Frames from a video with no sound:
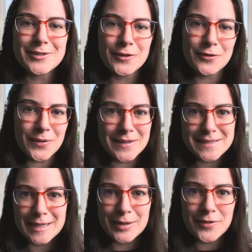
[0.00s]
So if you want to
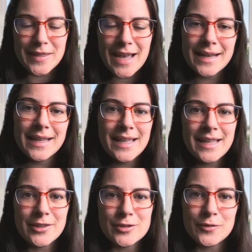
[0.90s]
sign up for that,
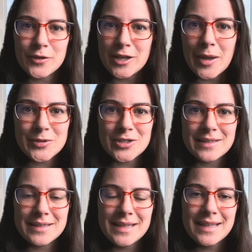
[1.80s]
there's a free
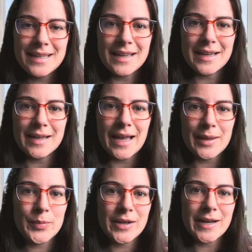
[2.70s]
option.
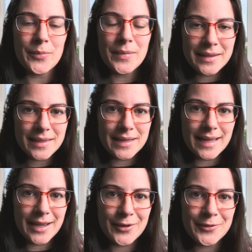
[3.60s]
I put it out monthly
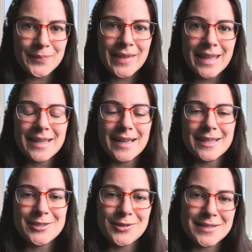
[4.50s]
now.
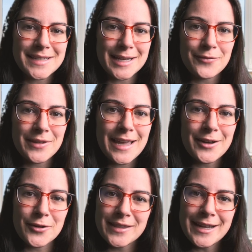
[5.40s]
So you can sign up for
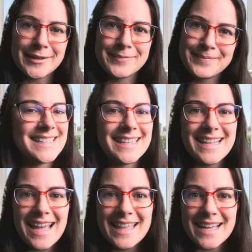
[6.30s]
that over there.
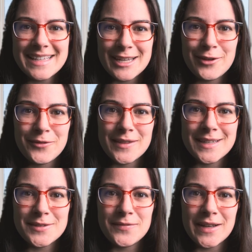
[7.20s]
Yeah, that's it for
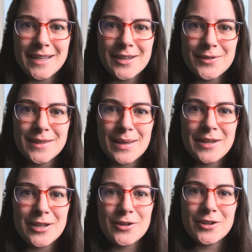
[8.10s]
this video. Let
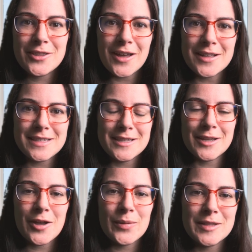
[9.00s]
me know your thoughts in
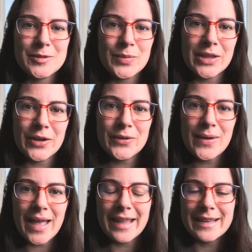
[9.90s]
the comments below,
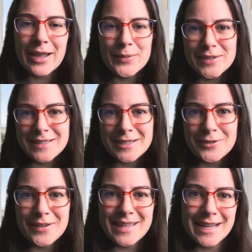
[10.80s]
and I will see
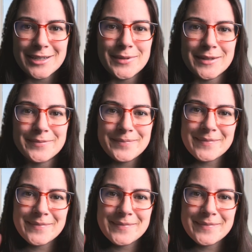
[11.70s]
you in the next one.